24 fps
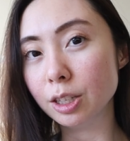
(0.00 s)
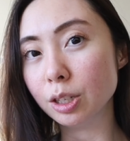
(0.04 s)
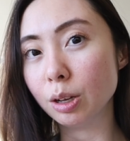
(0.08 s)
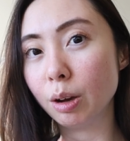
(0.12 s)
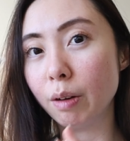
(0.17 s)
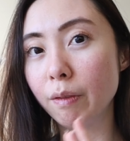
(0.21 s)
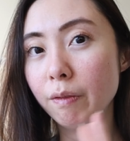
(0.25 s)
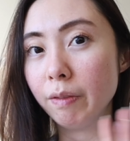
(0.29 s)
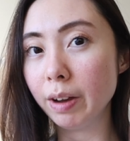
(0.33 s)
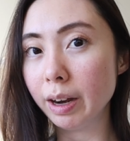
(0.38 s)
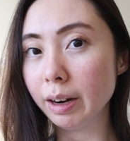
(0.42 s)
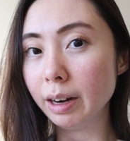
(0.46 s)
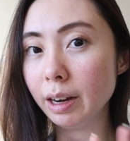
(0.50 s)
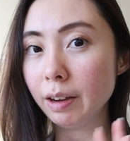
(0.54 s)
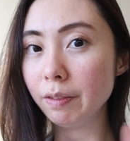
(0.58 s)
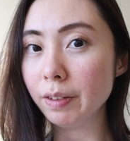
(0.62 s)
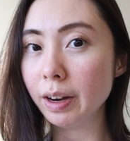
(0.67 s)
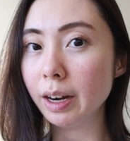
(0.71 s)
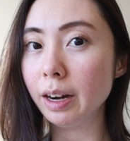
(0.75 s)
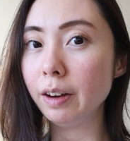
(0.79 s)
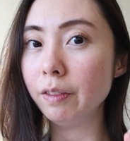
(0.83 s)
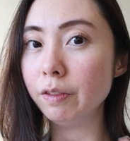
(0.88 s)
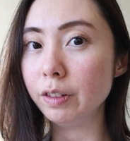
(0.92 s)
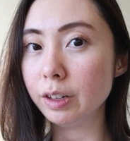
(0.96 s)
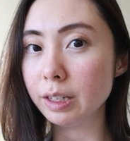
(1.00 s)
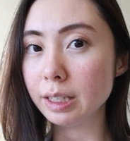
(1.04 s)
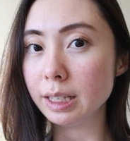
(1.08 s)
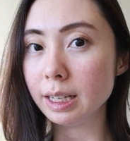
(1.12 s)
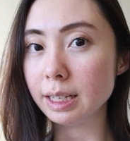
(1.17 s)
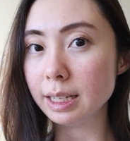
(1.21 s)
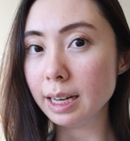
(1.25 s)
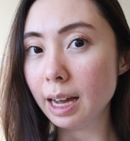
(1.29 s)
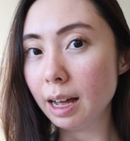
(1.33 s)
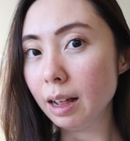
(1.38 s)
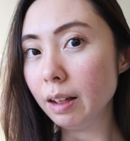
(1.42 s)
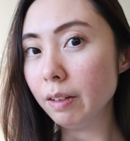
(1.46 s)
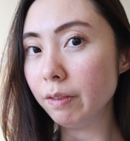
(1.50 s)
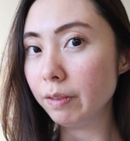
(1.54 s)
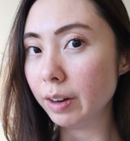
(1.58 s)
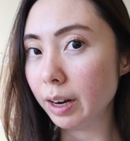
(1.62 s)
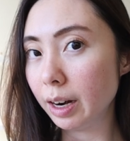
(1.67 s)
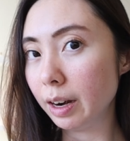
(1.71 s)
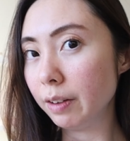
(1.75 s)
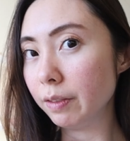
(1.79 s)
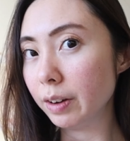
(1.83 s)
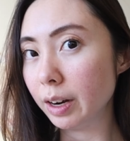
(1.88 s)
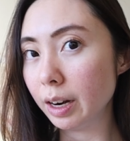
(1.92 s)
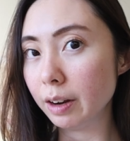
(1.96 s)
So very versatile and
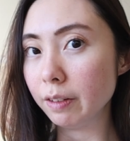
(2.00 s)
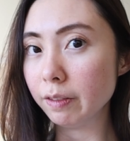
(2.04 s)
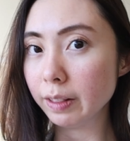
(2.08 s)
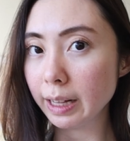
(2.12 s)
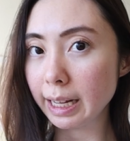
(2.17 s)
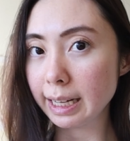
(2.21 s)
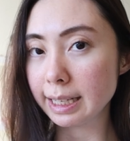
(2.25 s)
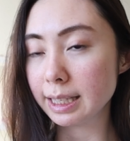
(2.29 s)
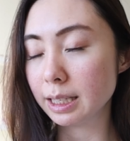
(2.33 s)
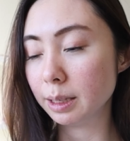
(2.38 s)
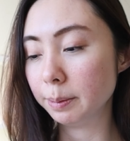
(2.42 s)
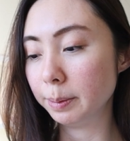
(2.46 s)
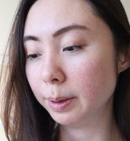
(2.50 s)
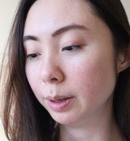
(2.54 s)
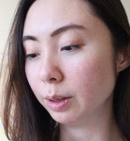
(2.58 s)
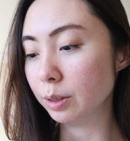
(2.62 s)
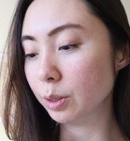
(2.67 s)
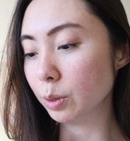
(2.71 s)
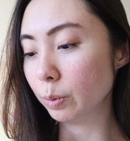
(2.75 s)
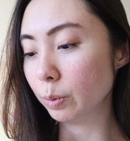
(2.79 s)
very flexible,